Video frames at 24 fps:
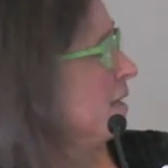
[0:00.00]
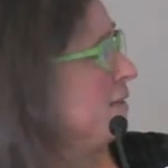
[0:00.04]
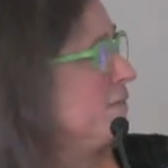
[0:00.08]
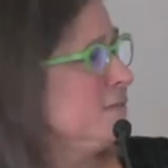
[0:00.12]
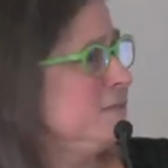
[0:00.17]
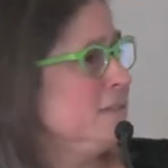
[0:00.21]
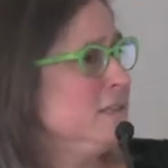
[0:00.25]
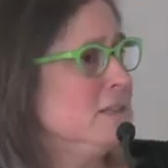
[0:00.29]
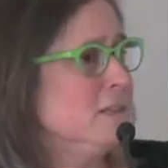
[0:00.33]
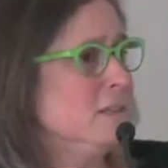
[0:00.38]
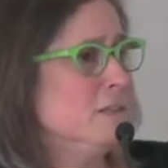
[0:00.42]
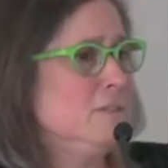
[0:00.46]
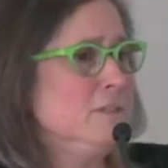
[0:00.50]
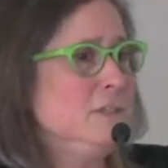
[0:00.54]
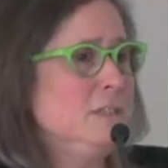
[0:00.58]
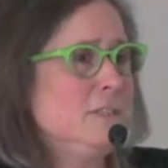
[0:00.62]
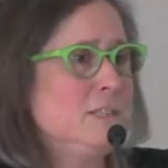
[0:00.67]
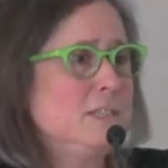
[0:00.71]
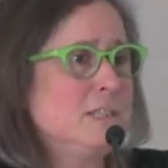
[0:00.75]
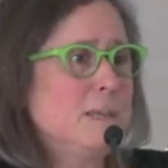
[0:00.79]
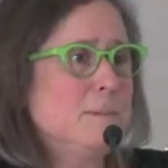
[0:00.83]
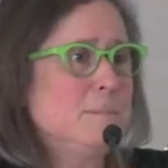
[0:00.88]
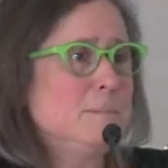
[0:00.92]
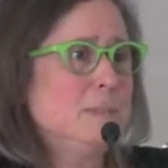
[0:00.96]
if you
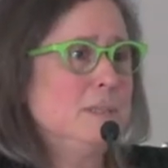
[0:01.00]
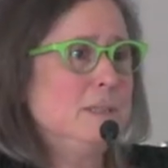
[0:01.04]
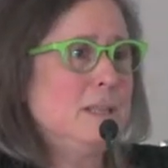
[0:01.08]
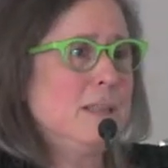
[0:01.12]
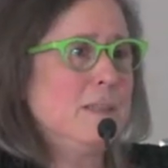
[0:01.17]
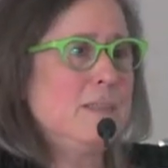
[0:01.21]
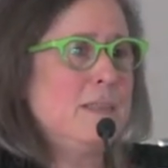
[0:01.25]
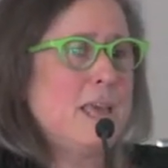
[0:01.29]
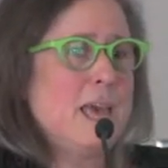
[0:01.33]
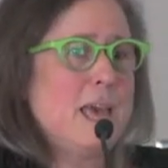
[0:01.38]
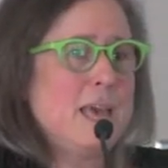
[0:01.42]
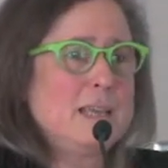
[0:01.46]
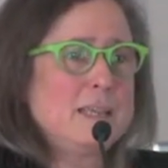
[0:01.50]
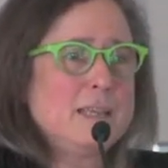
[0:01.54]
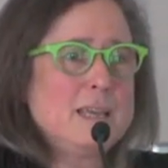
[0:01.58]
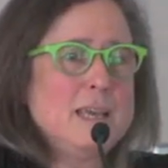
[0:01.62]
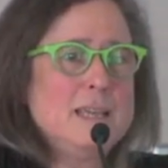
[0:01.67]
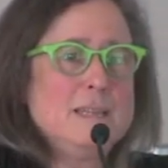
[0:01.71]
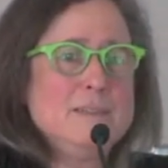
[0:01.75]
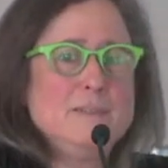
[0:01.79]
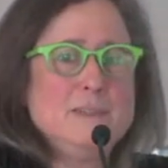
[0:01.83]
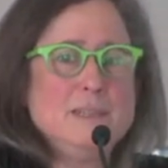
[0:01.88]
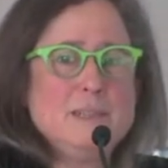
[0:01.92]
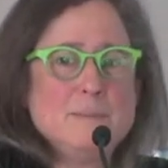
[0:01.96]
stumbled on that
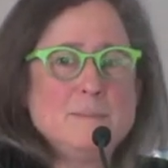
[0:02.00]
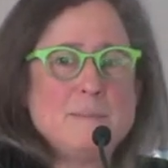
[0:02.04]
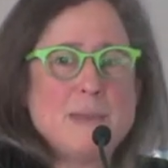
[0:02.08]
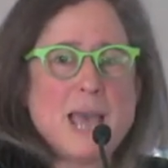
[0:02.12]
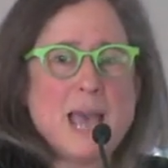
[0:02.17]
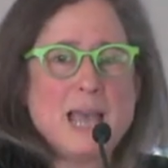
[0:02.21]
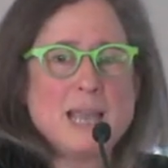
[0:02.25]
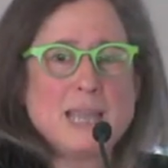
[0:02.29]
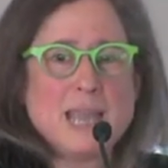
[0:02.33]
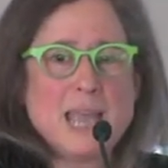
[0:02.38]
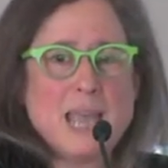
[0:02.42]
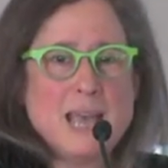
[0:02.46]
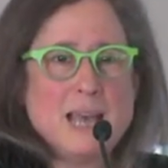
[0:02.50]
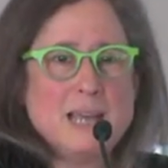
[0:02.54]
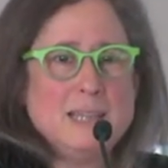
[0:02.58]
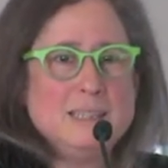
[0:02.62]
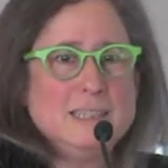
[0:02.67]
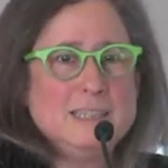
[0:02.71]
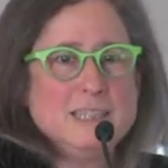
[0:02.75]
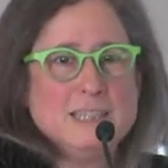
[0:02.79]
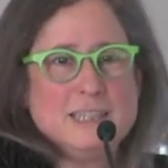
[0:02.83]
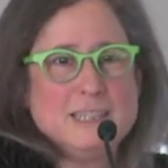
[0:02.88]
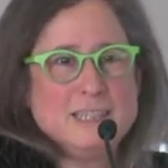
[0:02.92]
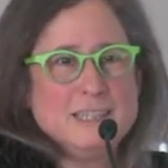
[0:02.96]
kind of in the back
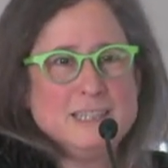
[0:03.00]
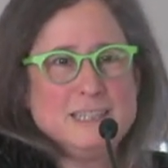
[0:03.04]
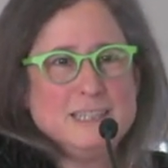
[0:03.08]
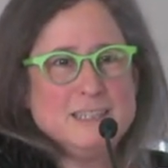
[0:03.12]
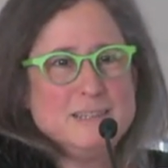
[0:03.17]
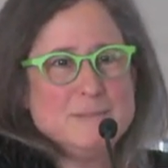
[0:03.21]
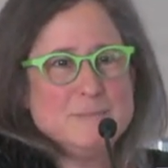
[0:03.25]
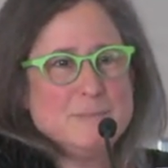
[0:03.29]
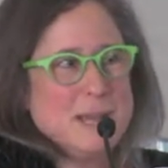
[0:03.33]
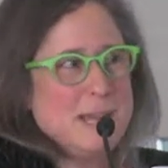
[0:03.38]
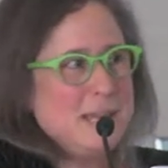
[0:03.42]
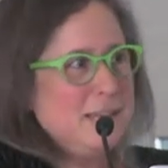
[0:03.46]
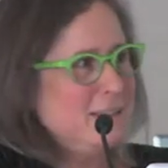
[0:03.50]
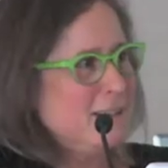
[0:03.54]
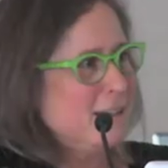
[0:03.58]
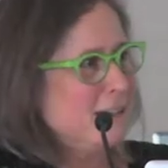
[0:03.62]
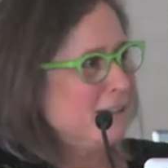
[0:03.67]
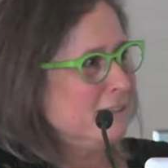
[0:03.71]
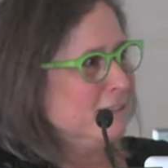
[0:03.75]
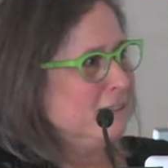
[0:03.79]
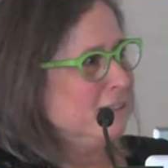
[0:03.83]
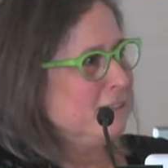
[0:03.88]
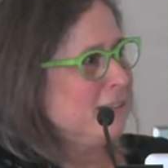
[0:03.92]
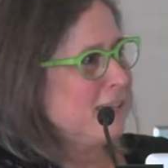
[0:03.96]
alley, you might
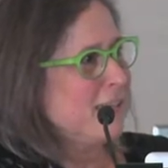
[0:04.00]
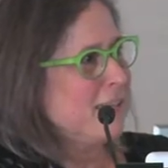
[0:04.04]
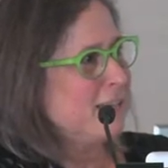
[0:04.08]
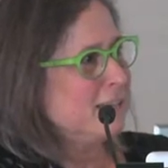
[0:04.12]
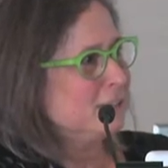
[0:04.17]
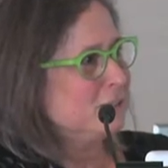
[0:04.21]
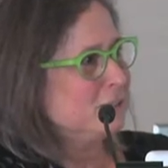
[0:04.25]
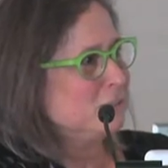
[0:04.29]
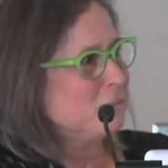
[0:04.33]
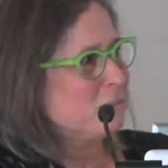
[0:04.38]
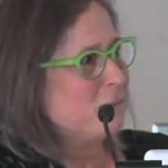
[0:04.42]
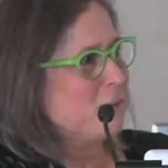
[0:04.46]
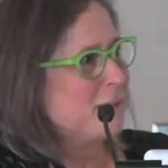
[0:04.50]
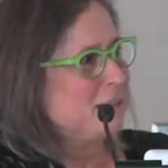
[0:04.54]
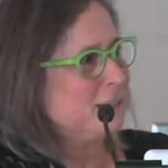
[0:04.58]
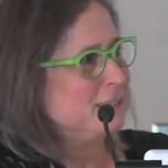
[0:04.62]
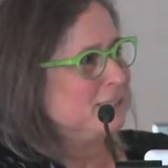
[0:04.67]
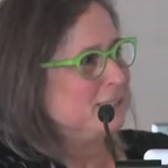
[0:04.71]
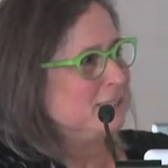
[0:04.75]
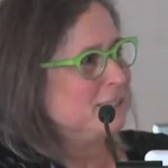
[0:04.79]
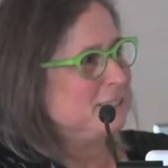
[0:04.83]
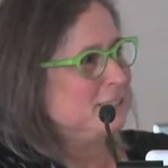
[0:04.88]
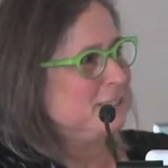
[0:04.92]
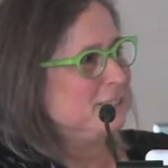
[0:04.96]
not look at it
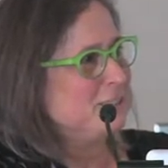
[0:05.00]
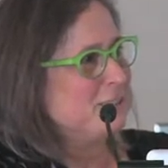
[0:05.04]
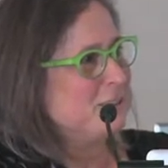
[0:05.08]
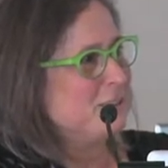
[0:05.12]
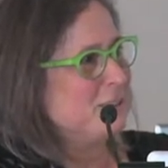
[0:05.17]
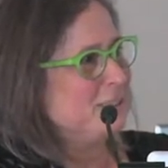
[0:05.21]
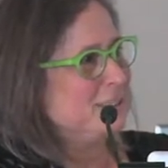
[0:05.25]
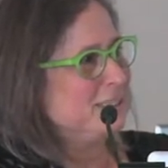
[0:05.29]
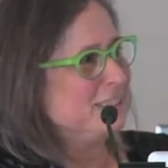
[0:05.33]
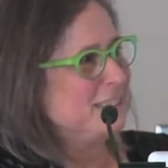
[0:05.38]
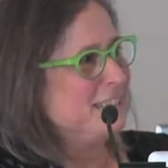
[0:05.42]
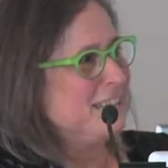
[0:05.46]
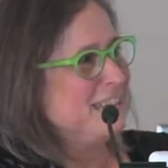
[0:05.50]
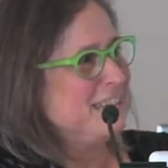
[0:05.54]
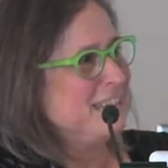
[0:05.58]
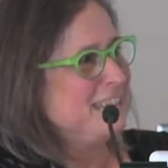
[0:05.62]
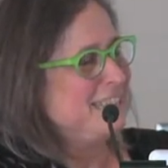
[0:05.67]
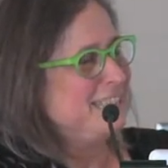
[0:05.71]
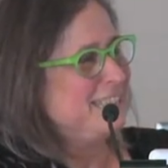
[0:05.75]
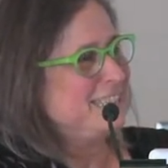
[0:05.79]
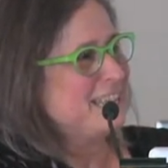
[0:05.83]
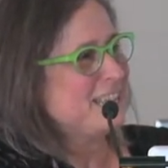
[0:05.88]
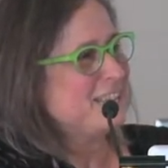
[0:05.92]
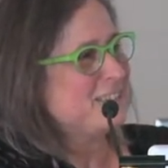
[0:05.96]
twice.
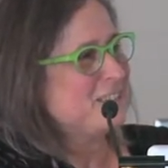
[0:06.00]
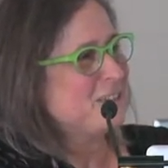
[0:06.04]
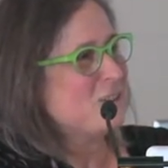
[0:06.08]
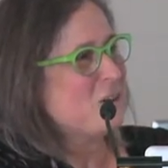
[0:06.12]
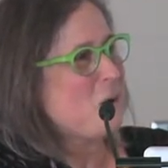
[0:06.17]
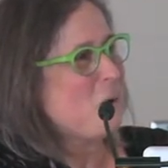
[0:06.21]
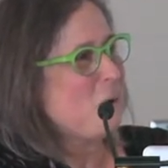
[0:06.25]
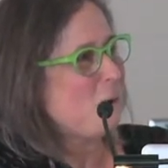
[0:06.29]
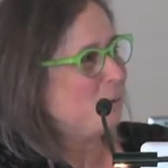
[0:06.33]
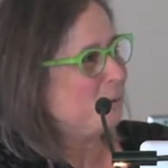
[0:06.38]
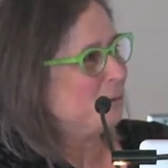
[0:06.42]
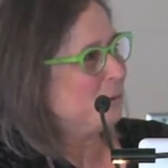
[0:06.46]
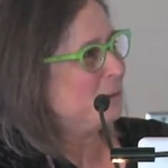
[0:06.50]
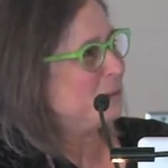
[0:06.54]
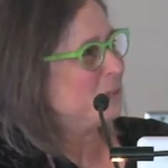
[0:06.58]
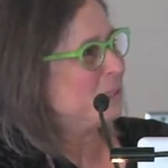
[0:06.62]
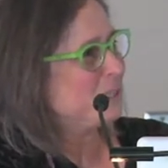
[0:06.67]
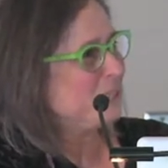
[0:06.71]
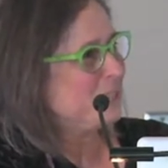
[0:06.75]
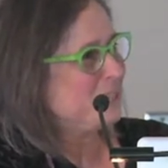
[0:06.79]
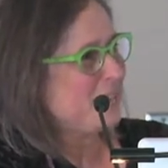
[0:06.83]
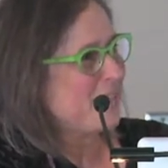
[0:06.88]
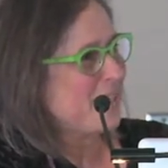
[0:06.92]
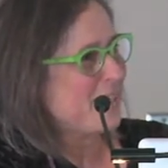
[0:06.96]
It doesn't hold
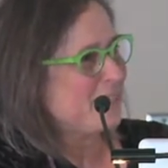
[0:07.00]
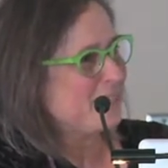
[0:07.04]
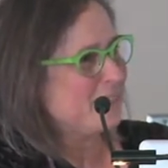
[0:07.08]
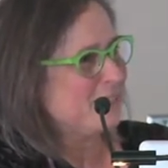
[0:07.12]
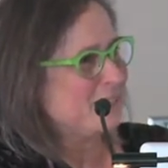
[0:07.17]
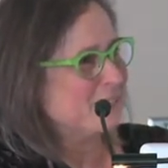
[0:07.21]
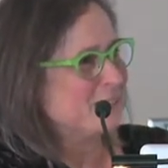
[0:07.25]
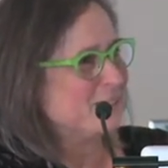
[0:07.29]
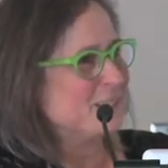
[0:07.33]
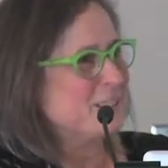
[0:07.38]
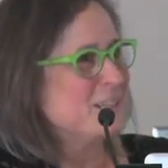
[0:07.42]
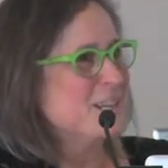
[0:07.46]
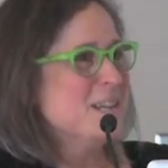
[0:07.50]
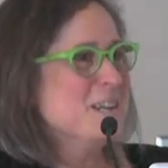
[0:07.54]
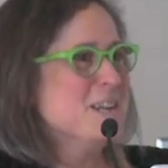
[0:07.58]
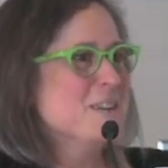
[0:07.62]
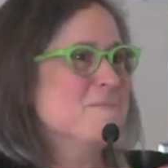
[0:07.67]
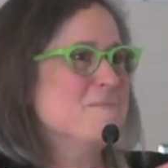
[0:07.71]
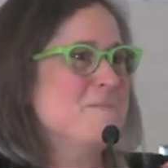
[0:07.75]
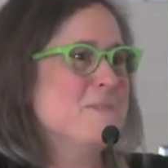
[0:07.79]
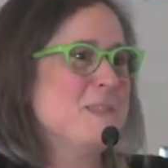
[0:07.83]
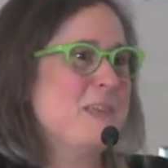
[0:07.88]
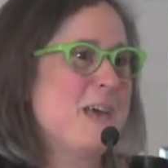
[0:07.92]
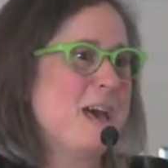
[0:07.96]
together
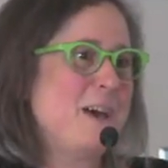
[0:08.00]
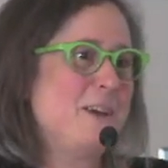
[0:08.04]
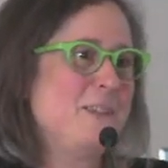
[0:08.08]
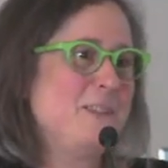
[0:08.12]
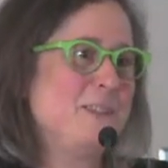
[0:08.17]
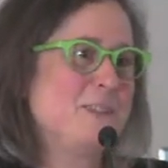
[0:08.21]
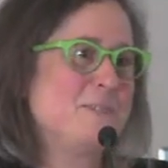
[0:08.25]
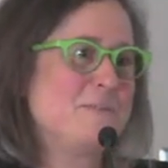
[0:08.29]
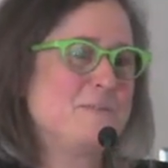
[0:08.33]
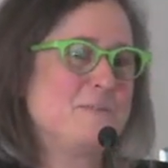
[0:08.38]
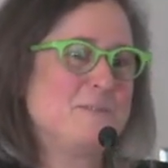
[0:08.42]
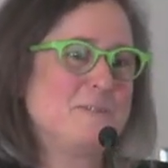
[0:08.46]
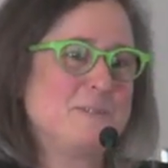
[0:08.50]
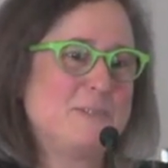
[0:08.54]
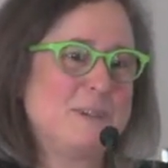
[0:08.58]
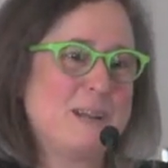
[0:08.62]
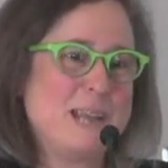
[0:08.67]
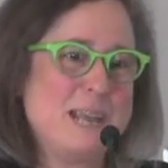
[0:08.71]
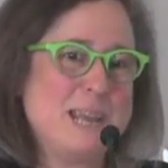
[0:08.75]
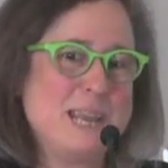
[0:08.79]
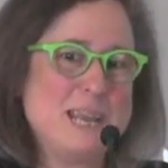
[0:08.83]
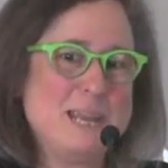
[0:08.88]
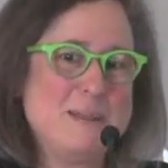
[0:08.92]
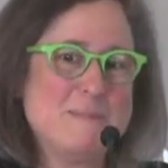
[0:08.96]
without the
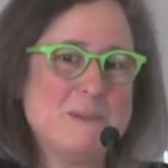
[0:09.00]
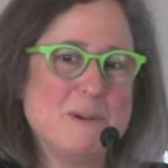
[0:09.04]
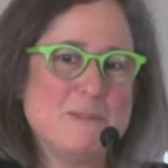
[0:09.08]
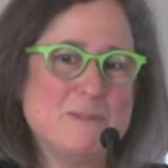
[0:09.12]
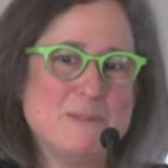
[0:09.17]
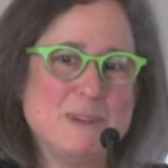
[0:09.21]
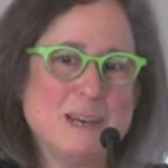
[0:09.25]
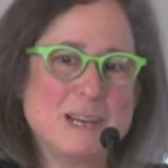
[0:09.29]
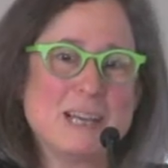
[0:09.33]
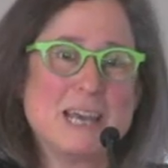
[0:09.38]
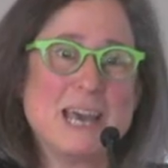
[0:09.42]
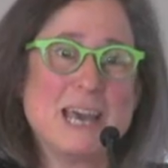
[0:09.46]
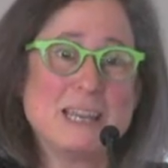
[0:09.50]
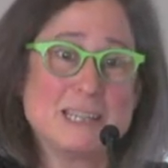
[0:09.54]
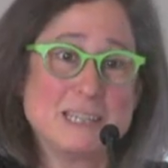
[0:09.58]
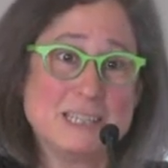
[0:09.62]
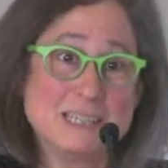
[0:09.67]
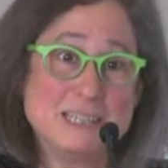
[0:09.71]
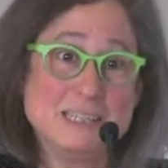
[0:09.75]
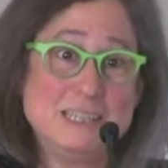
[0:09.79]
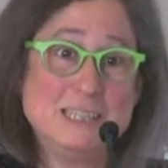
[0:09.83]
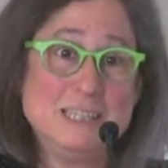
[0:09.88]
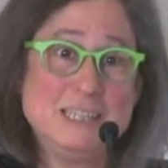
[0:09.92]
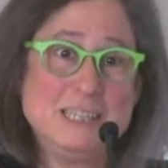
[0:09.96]
frame of a kind of
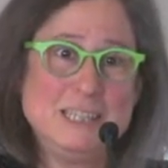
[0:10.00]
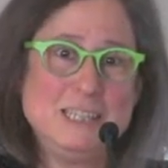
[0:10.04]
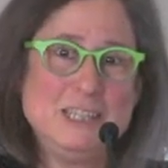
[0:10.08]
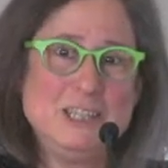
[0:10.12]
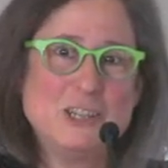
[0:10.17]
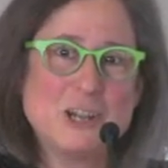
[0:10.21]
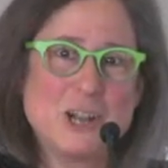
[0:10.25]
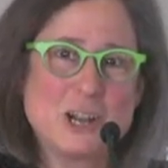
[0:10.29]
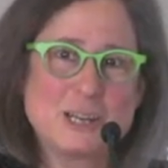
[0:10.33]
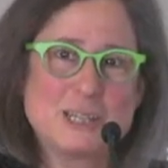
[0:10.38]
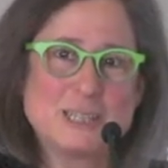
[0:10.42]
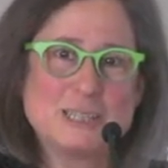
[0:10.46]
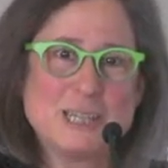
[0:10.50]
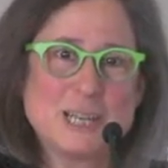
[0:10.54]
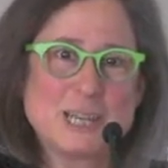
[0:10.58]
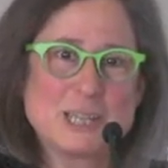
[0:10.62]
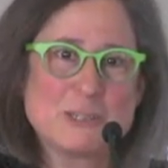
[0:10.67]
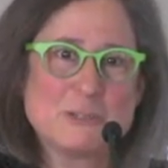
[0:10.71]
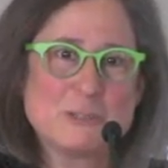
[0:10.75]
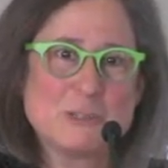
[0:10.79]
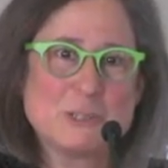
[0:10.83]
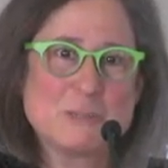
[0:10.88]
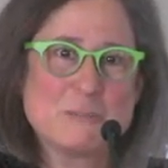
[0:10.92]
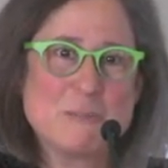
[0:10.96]
clean
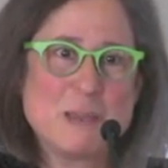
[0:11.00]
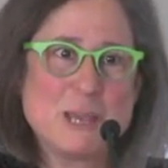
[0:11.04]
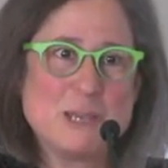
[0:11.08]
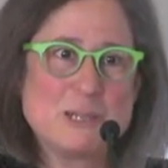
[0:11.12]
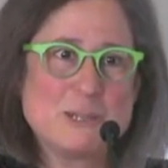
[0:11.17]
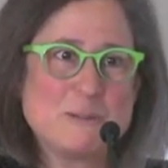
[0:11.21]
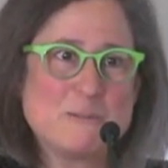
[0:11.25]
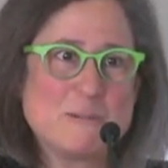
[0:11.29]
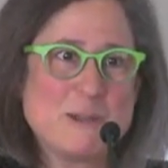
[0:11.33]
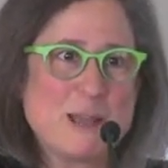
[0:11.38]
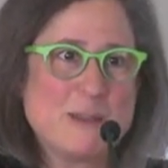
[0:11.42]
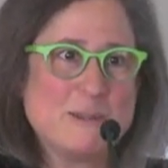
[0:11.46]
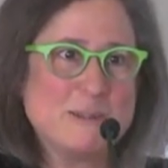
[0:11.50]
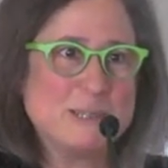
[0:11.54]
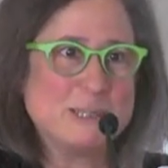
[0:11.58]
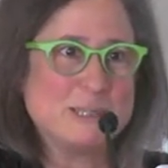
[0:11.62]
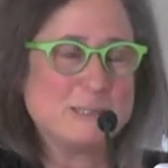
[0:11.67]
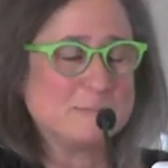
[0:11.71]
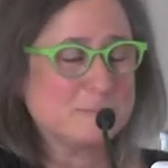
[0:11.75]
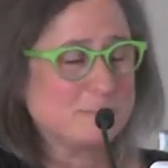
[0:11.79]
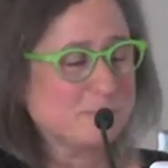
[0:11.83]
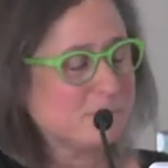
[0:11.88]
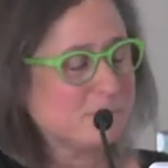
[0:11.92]
architectural space around it.